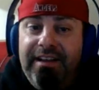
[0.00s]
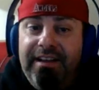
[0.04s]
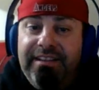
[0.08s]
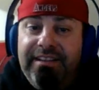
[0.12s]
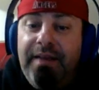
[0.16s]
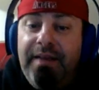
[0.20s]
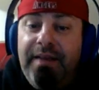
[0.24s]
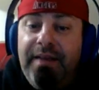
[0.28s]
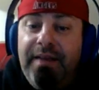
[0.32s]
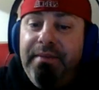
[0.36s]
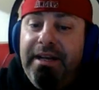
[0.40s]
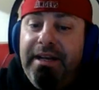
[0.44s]

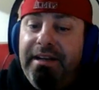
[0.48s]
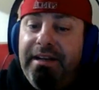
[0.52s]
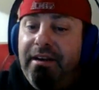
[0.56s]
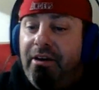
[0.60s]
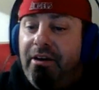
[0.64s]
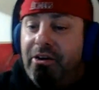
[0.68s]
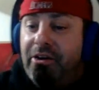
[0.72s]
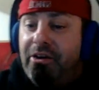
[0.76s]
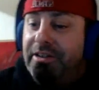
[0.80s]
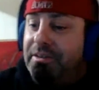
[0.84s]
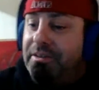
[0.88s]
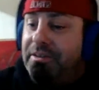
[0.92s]
that mean the
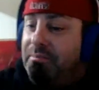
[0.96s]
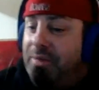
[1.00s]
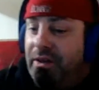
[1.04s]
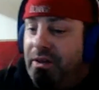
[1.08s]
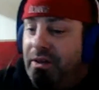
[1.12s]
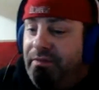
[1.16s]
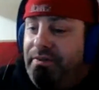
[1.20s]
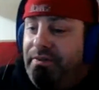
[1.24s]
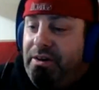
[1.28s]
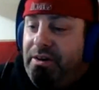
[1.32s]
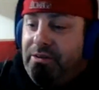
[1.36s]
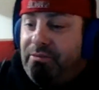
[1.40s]
heart is a
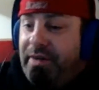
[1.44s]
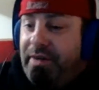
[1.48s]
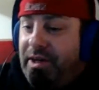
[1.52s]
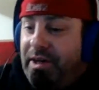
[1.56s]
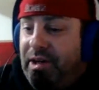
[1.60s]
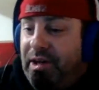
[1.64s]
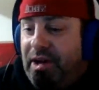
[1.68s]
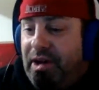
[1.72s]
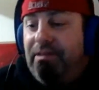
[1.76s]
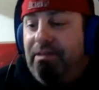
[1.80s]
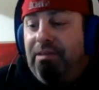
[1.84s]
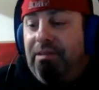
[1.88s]
motherfucker
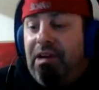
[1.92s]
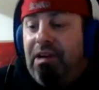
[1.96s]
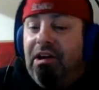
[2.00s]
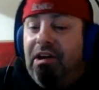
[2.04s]
radio?